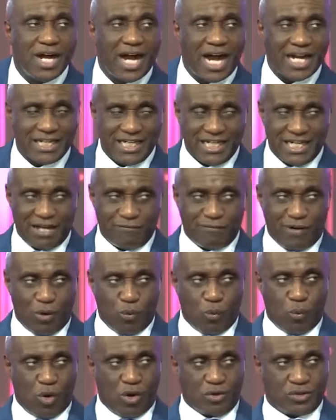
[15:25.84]
And he never
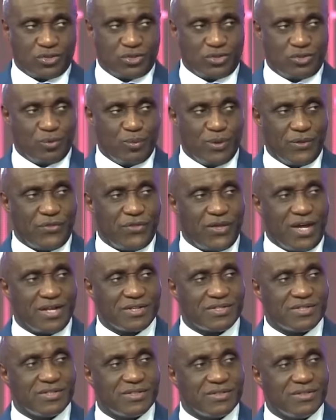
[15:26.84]
walks
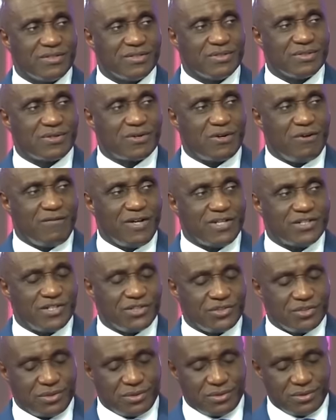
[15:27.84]
without
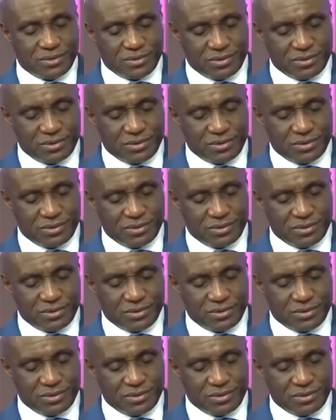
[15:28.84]
conversation.